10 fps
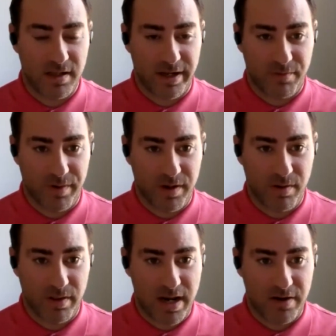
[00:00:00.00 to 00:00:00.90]
Like, we know a
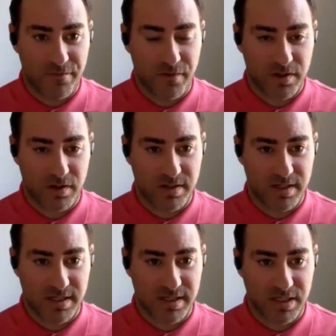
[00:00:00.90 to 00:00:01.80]
lot of folks are
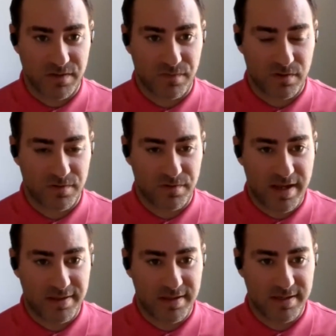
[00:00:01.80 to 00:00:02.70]
using Salesforce for
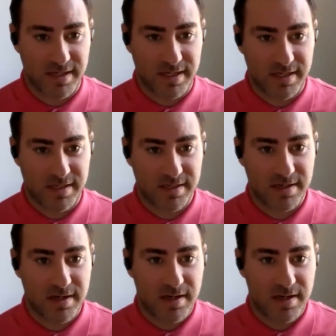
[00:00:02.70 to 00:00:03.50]
that these days.